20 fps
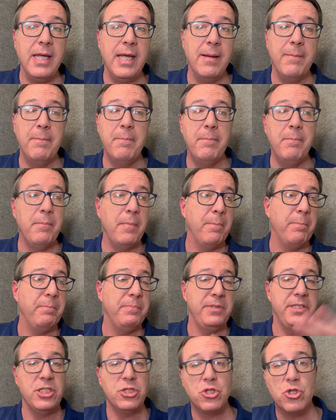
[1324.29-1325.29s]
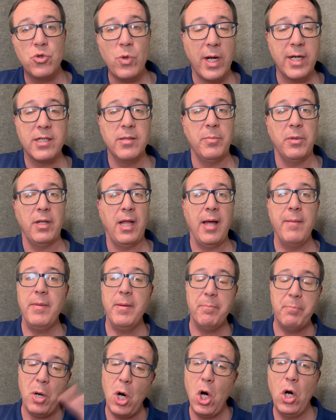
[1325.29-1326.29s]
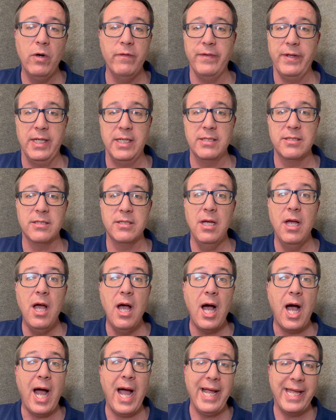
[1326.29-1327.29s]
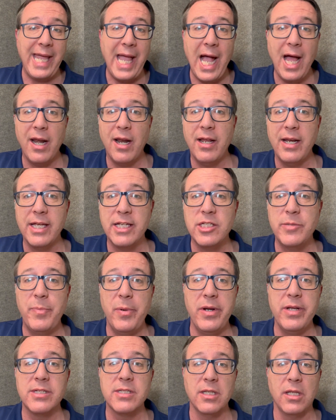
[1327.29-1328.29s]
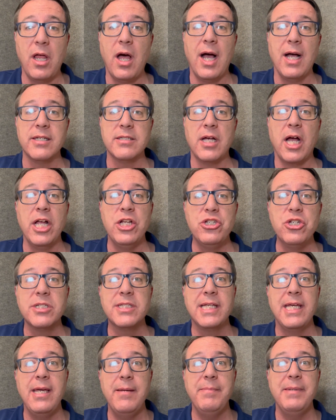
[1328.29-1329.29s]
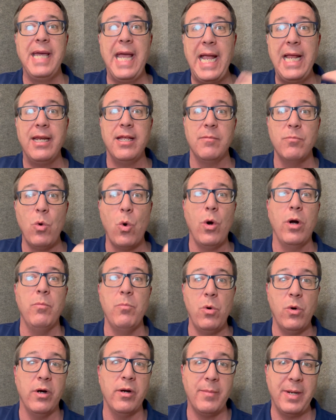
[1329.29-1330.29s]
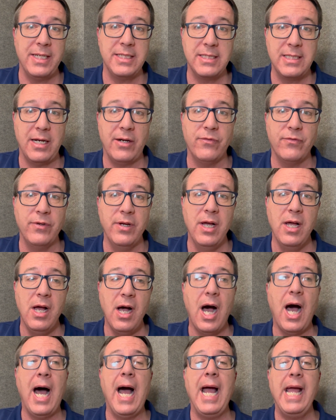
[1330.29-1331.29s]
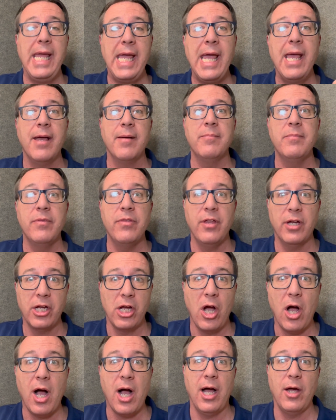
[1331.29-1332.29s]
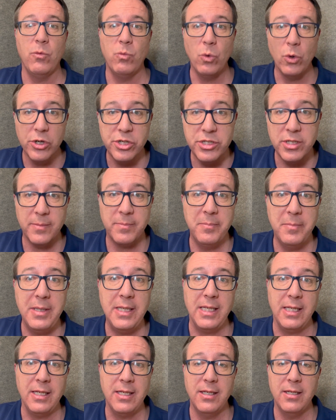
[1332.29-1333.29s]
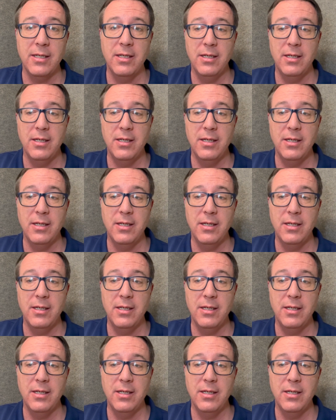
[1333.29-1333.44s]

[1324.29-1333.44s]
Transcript: indestructible, I'm impervious, I cannot experience loss. I just keep gaining more and more to myself. I am the God. Worship me.